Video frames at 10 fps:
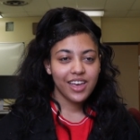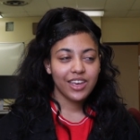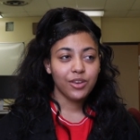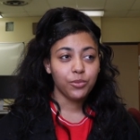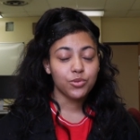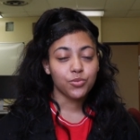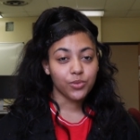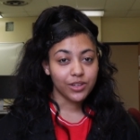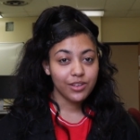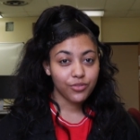It was
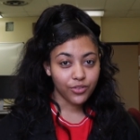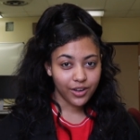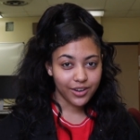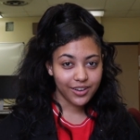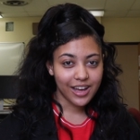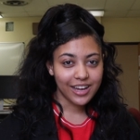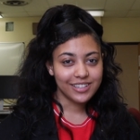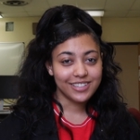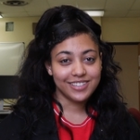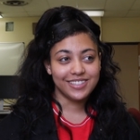really fun. I
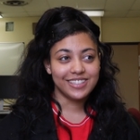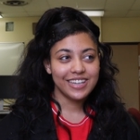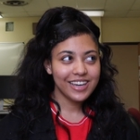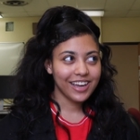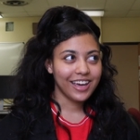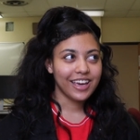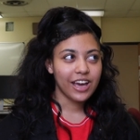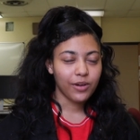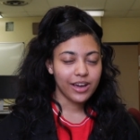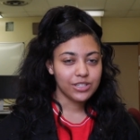didn't like
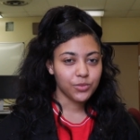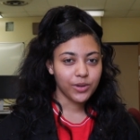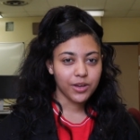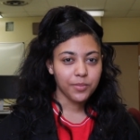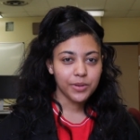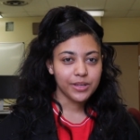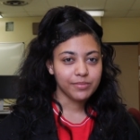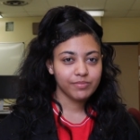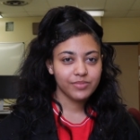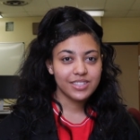how I had to wake up at
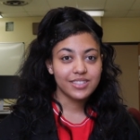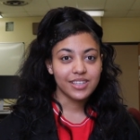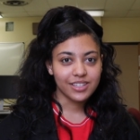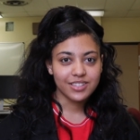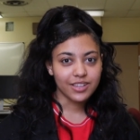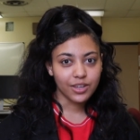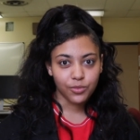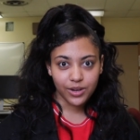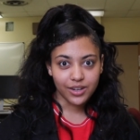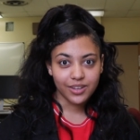6 to get
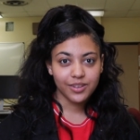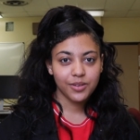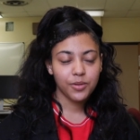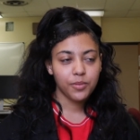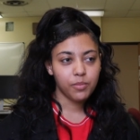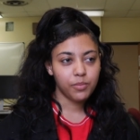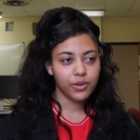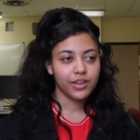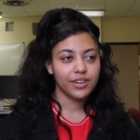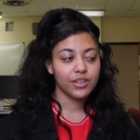ready,
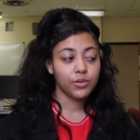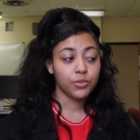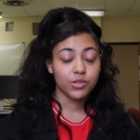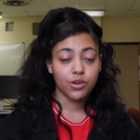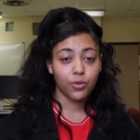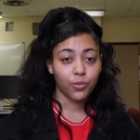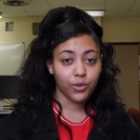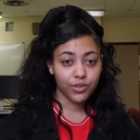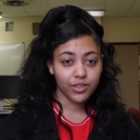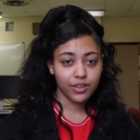but it was all
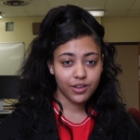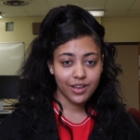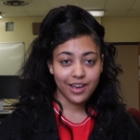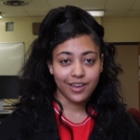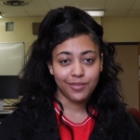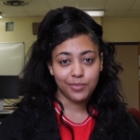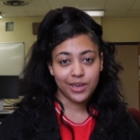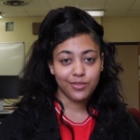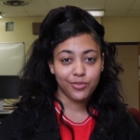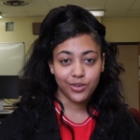worth it. I
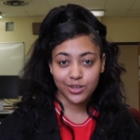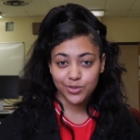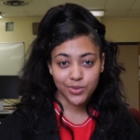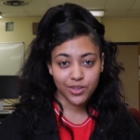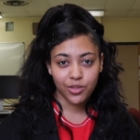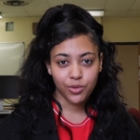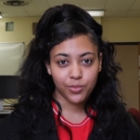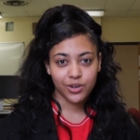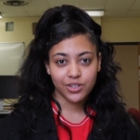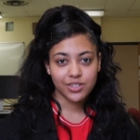made friends with the other
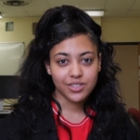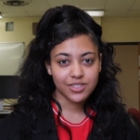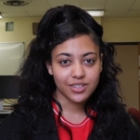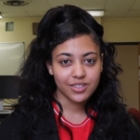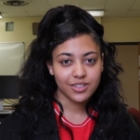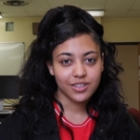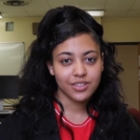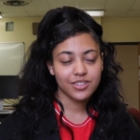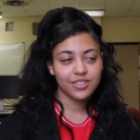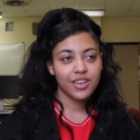production
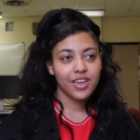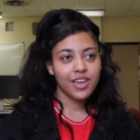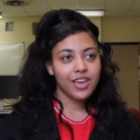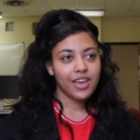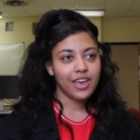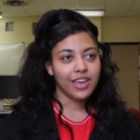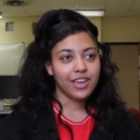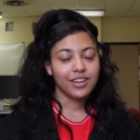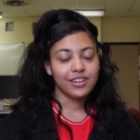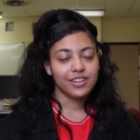assistants,
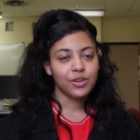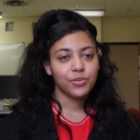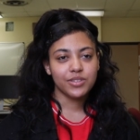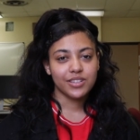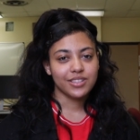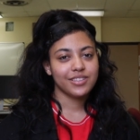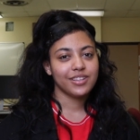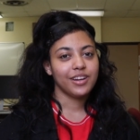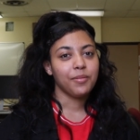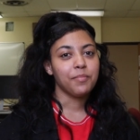and it was just
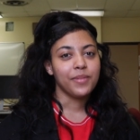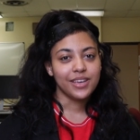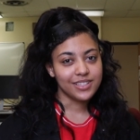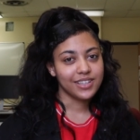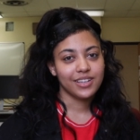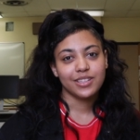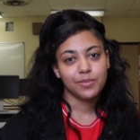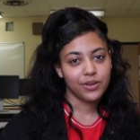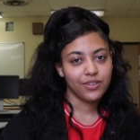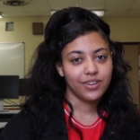an amazing
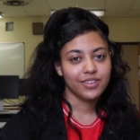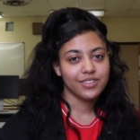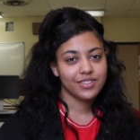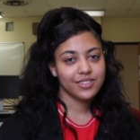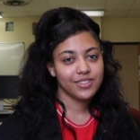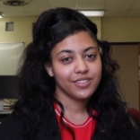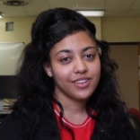experience.